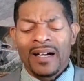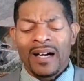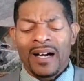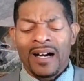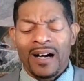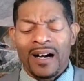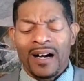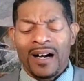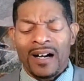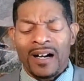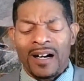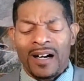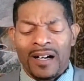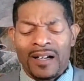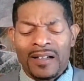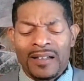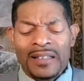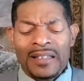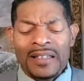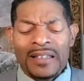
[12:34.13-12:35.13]
uh, uh,
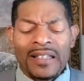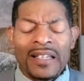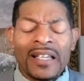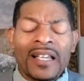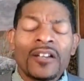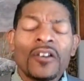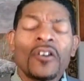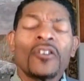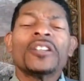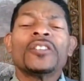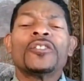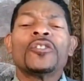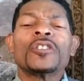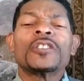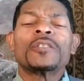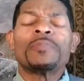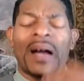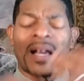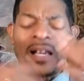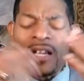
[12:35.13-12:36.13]
He can only do
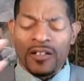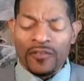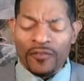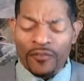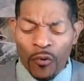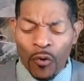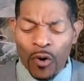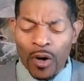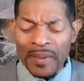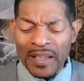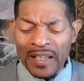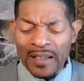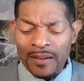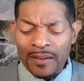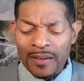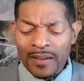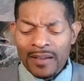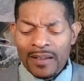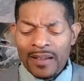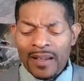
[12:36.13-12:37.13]
this by conforming
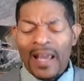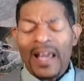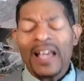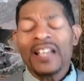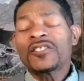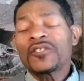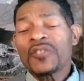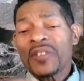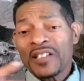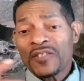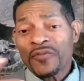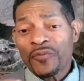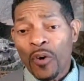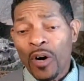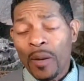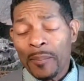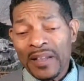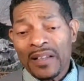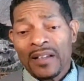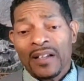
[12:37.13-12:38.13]
and
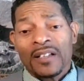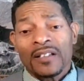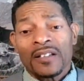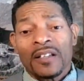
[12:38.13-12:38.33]
transforming.